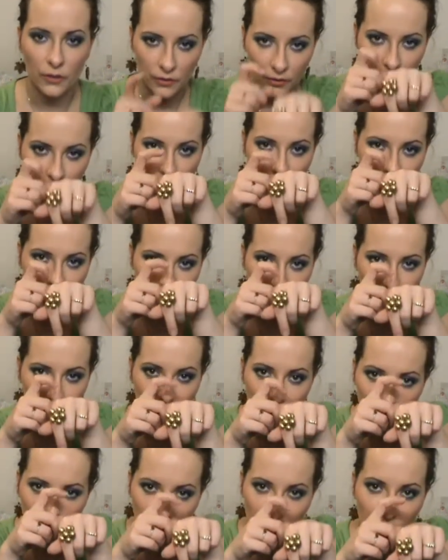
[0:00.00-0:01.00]
or you have to
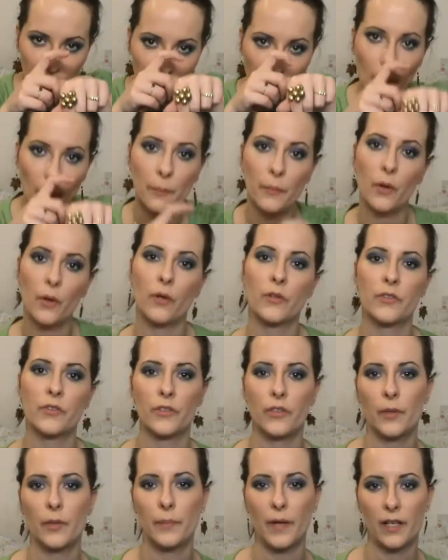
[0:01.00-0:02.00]
squeeze the pumper
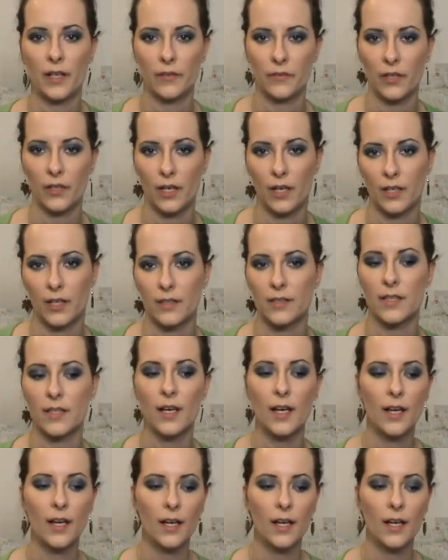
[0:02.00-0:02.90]
onto your back of your hand.